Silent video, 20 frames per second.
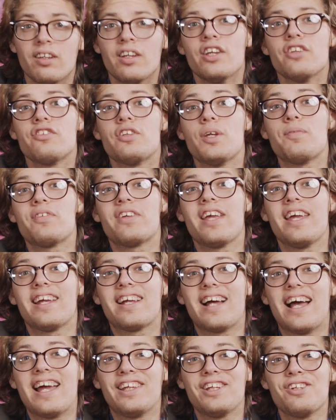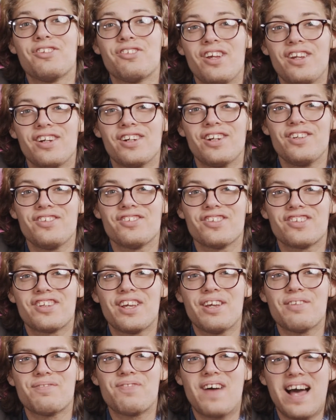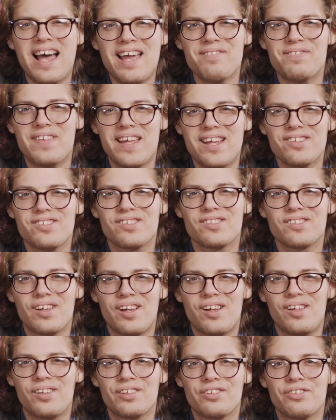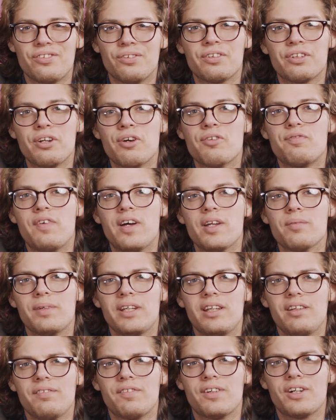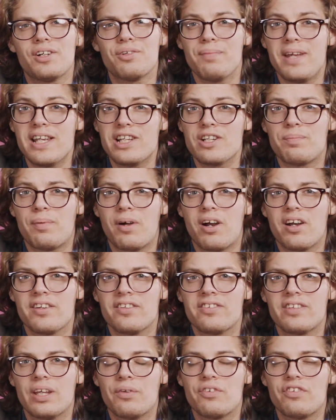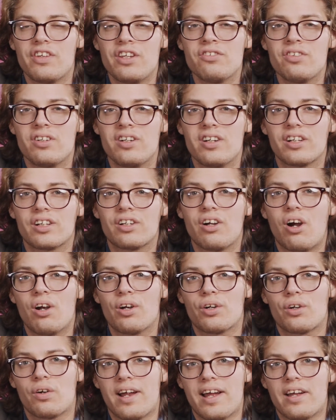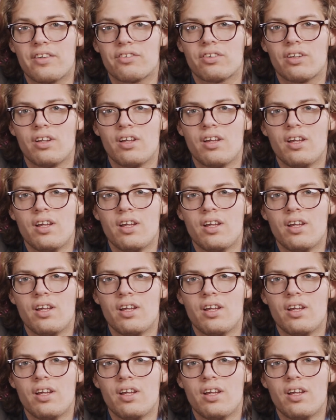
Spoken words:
Cheapskate Kylie Jenner just gave $5,000 to a GoFundMe for her makeup artist that was injured in a car crash.